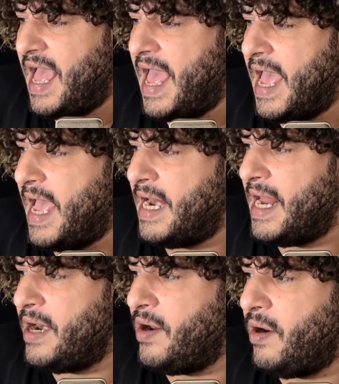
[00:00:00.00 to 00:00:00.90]
And
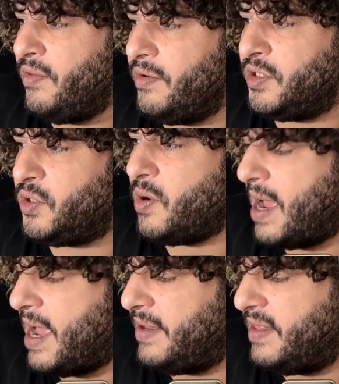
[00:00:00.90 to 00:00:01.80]
another
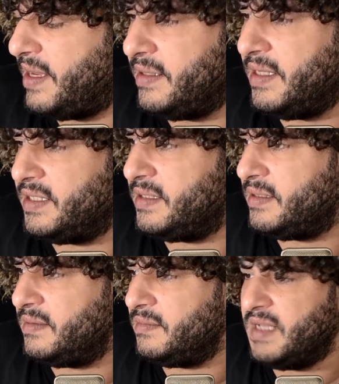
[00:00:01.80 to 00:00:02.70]
try that is